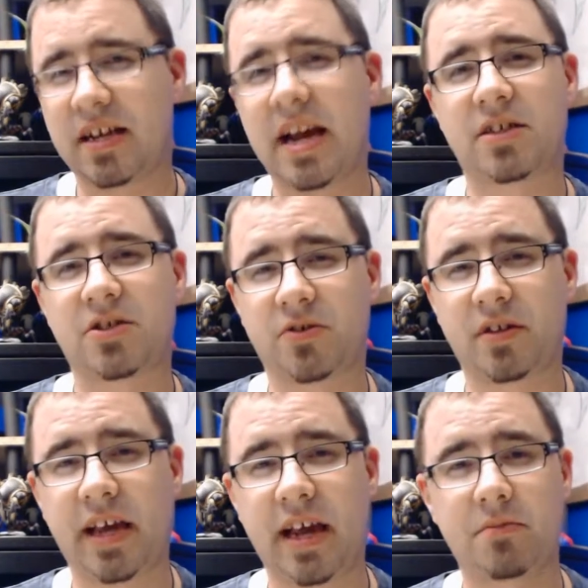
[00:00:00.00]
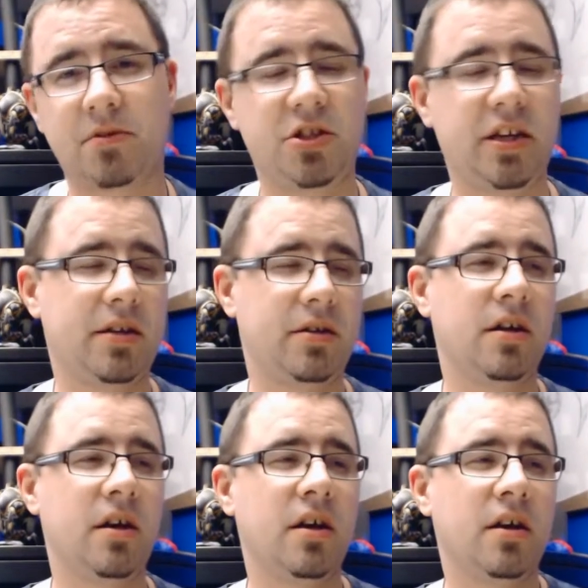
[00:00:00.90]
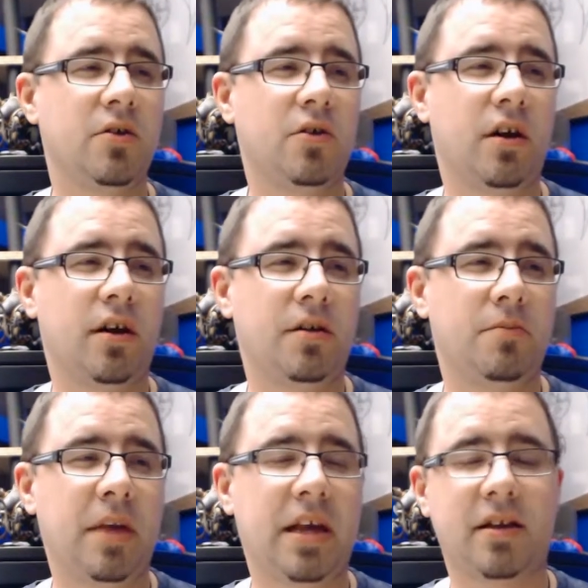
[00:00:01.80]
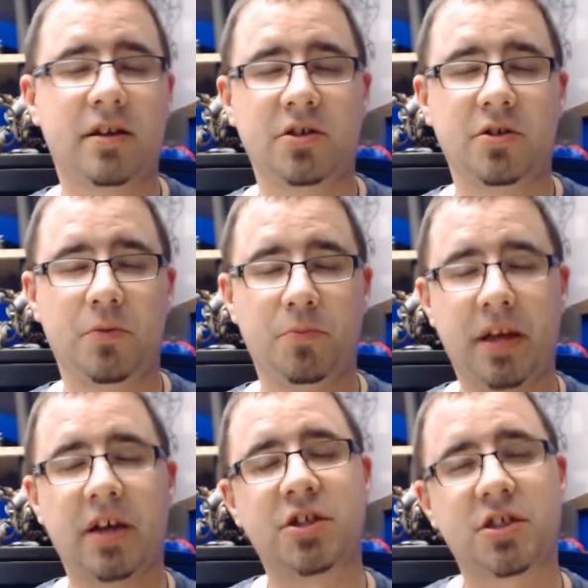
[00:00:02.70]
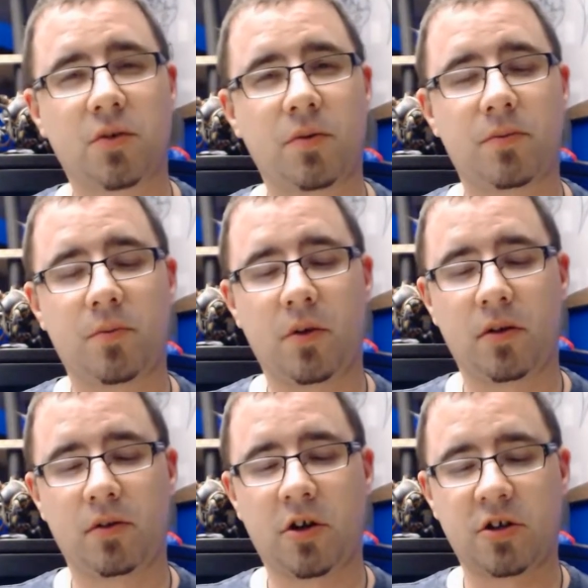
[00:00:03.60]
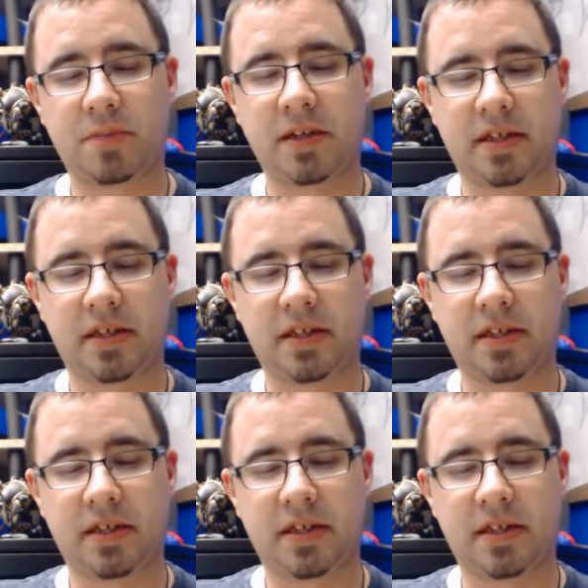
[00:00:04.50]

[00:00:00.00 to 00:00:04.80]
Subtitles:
her speed is 9, which is fast. She's the fastest caster in the game. She can